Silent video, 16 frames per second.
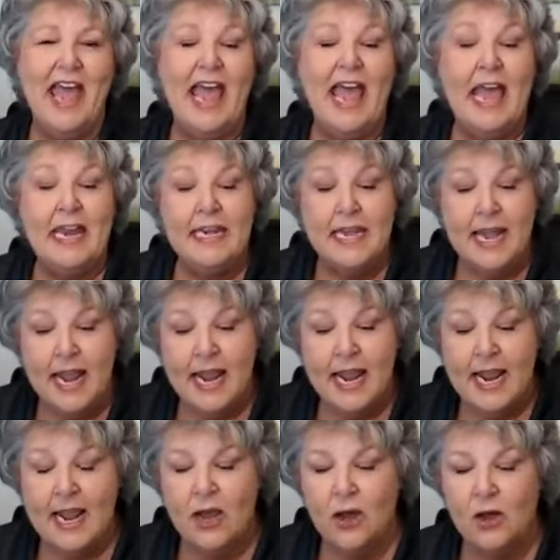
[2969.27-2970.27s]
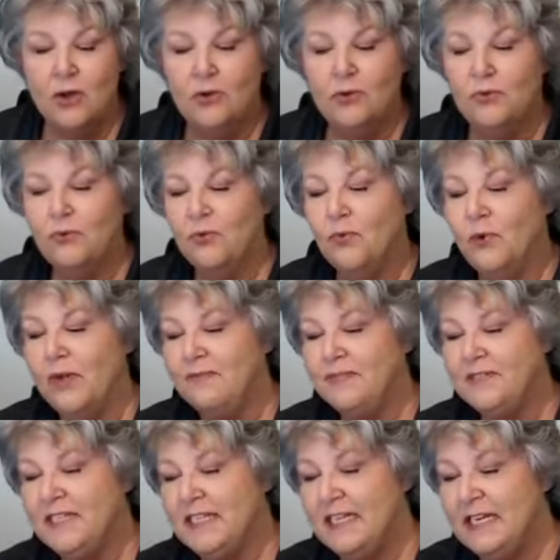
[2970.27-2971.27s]
And now we've
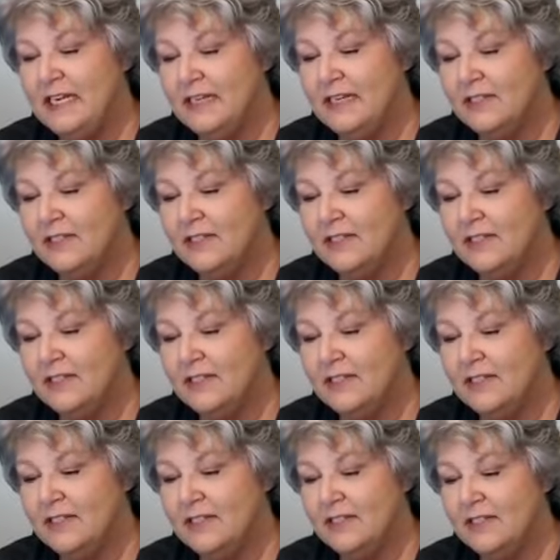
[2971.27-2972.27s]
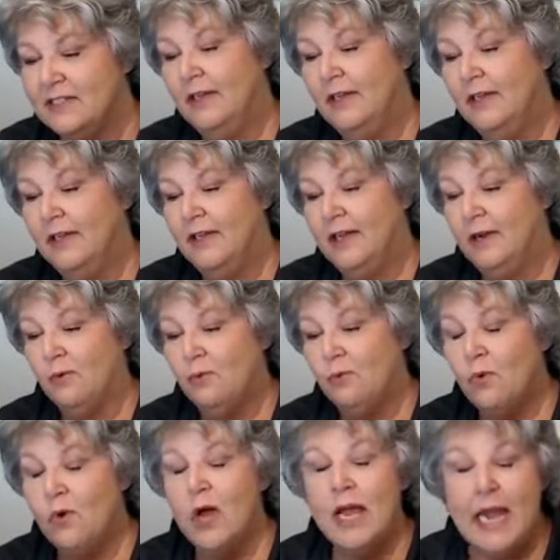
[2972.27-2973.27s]
seen sort of a
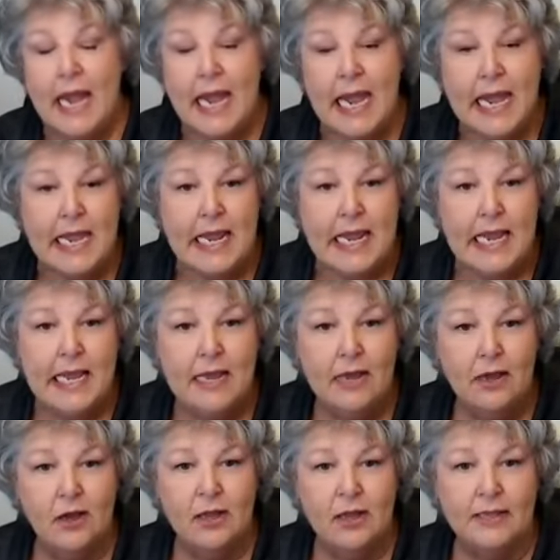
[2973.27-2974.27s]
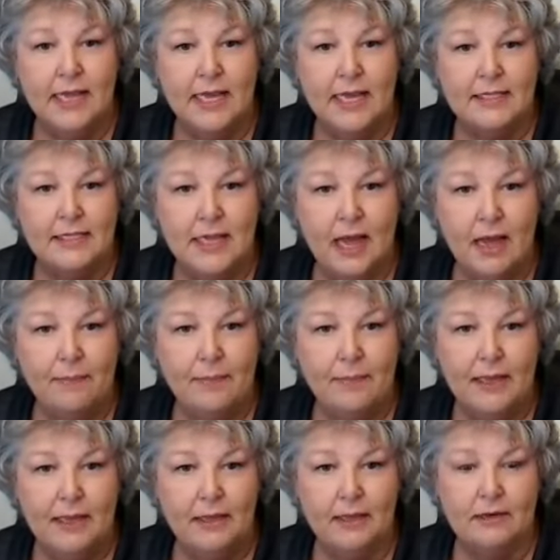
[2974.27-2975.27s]
180 on that
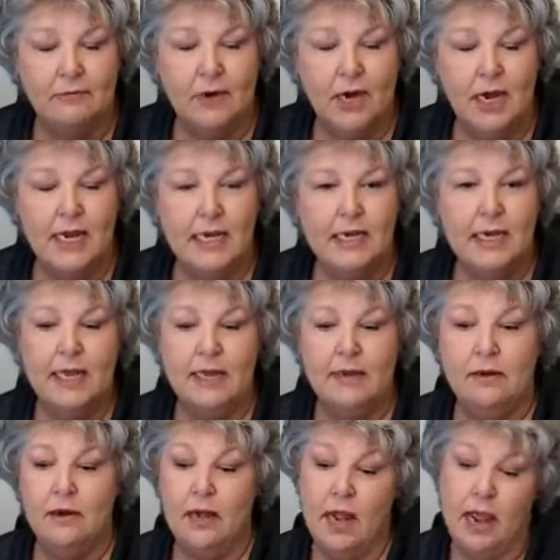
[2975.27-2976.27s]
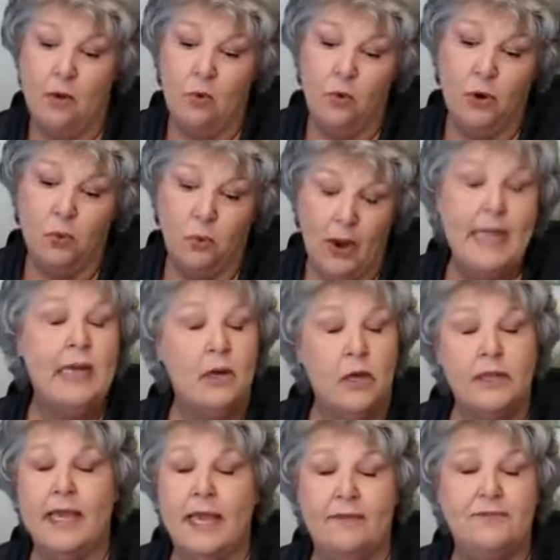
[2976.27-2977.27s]
topic, right? And we're waiting on
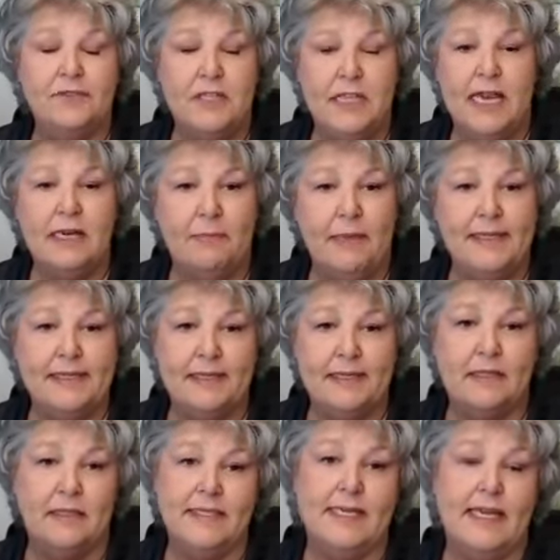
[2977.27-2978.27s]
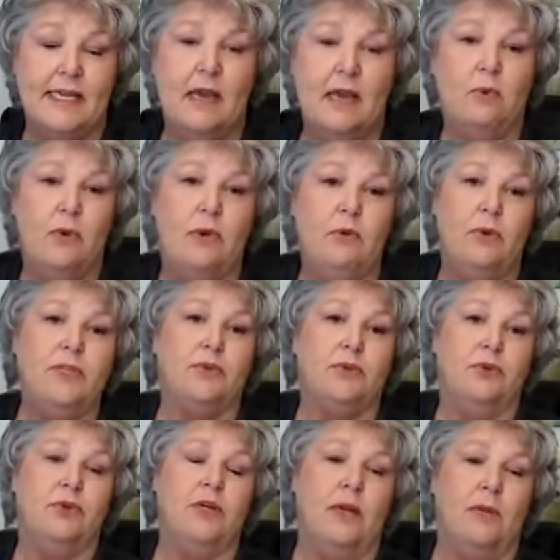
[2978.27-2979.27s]
the FDA to basically say, yeah, we
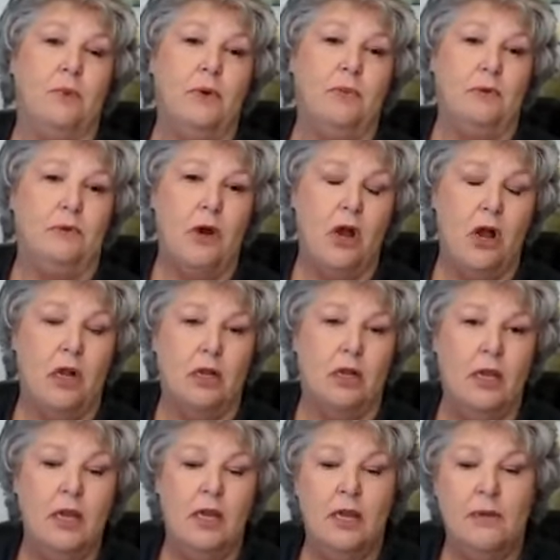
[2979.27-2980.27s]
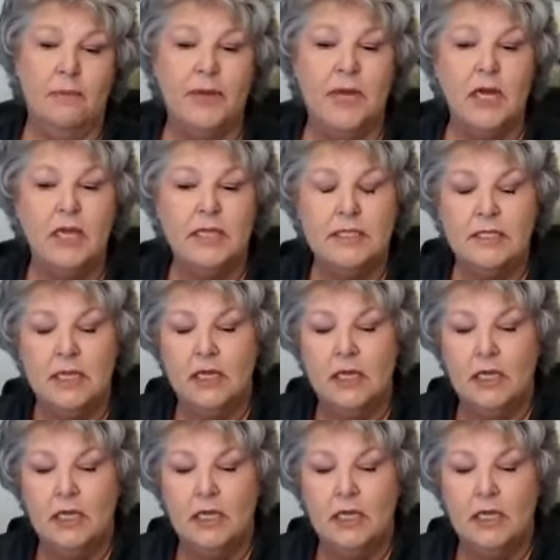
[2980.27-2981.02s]
screwed up, we were wrong. Because